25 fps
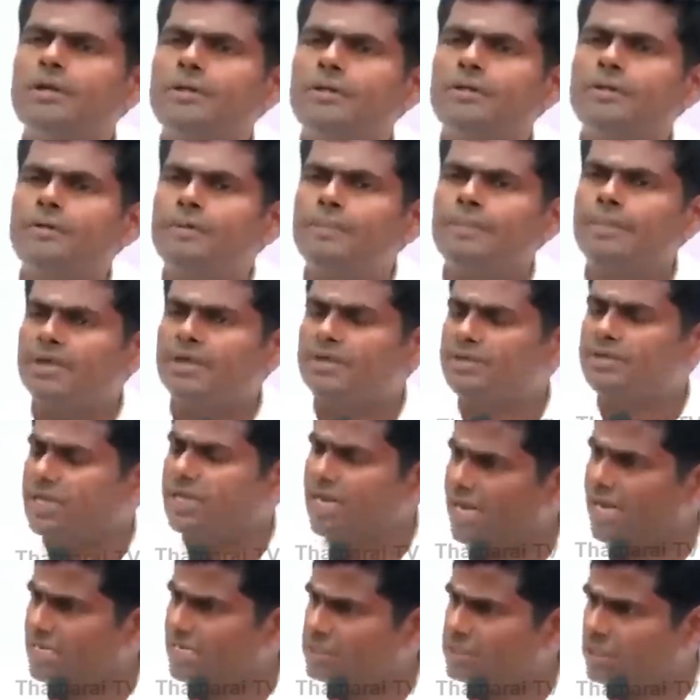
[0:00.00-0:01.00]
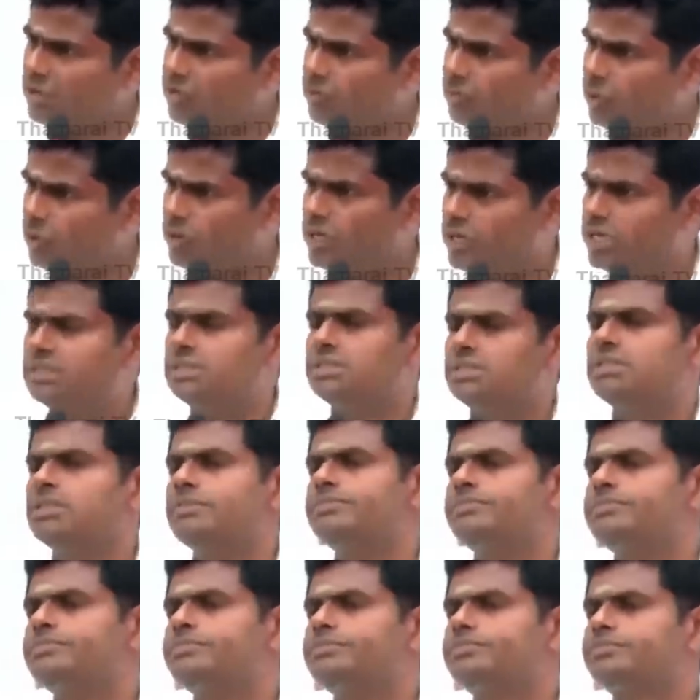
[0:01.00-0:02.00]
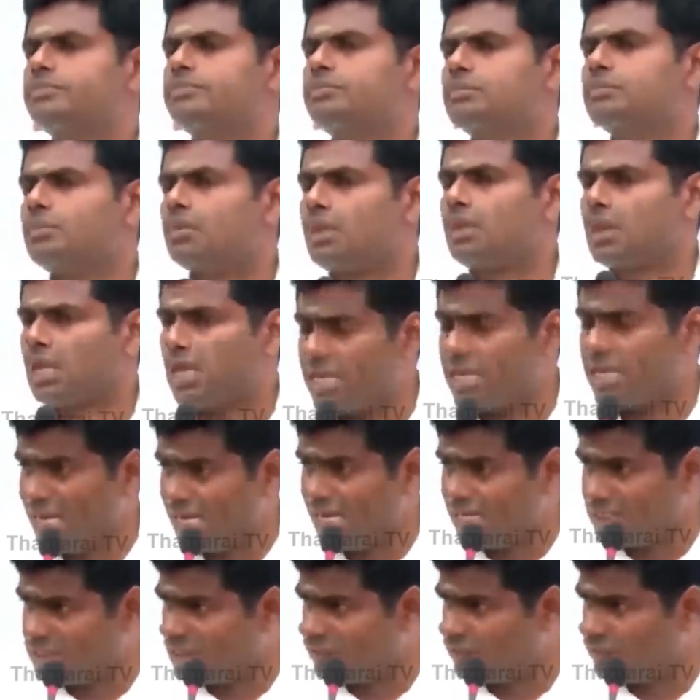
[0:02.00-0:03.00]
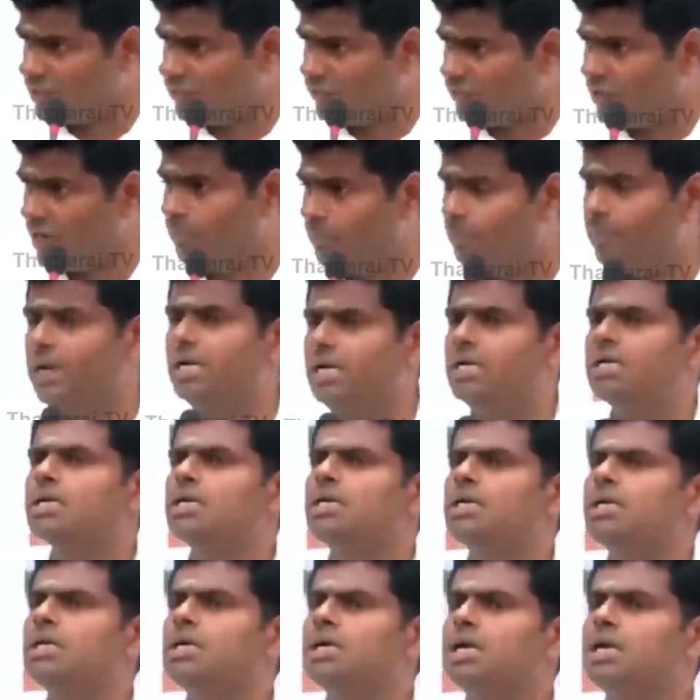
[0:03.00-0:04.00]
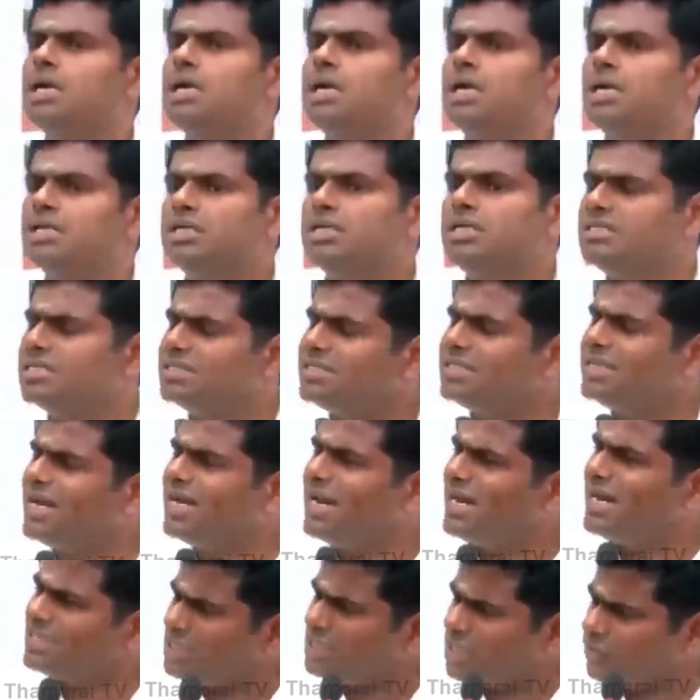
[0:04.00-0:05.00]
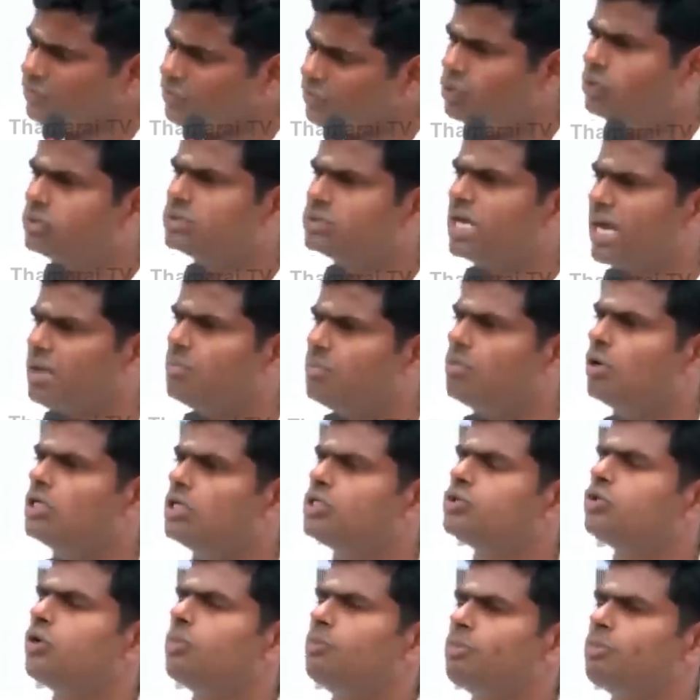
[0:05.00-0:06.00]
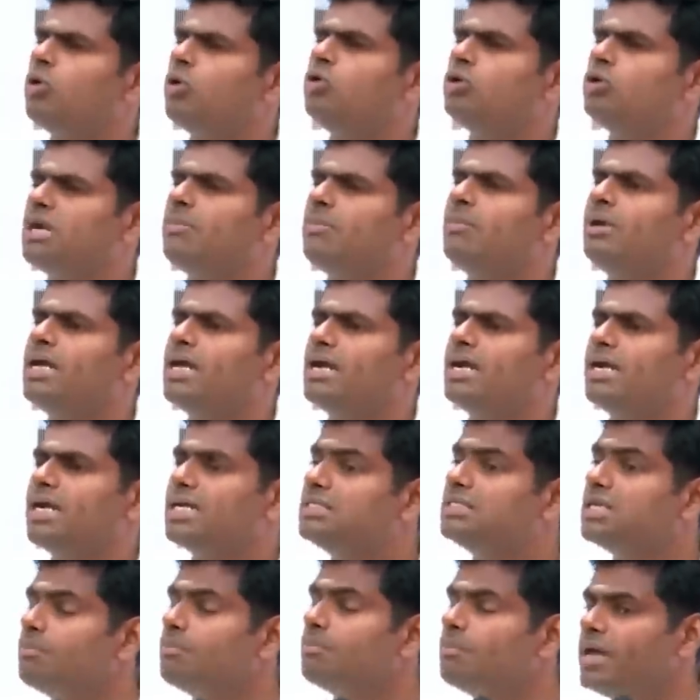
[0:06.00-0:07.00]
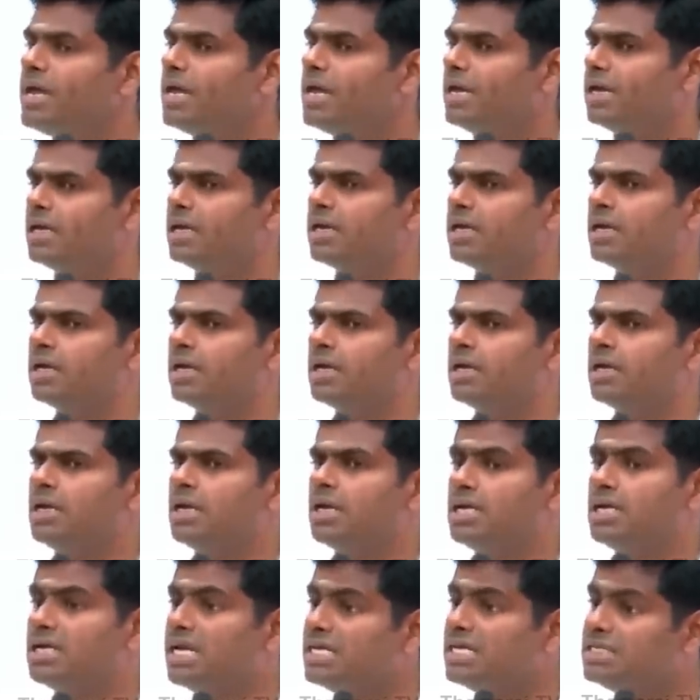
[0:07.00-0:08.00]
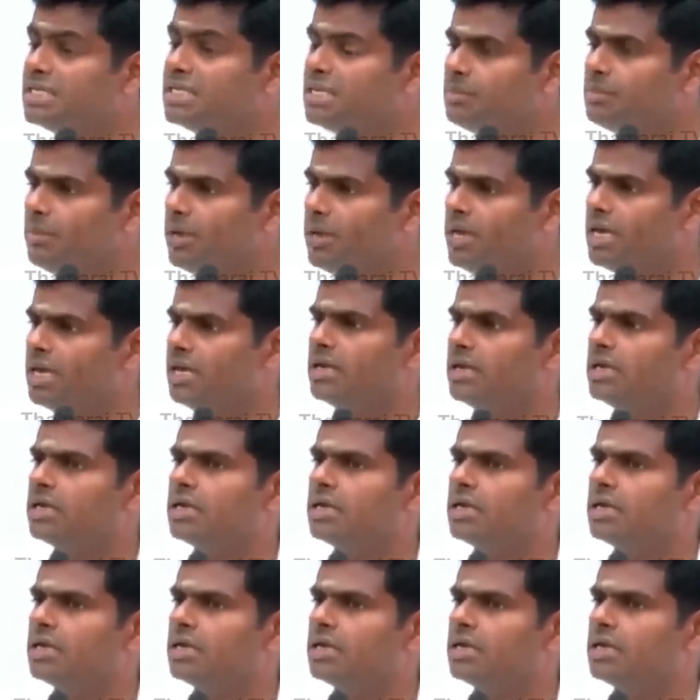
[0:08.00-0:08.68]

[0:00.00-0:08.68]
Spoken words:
this is an election of progress, election of development. This is an election, of course. I am also a proud Tamilian. Doesn't mean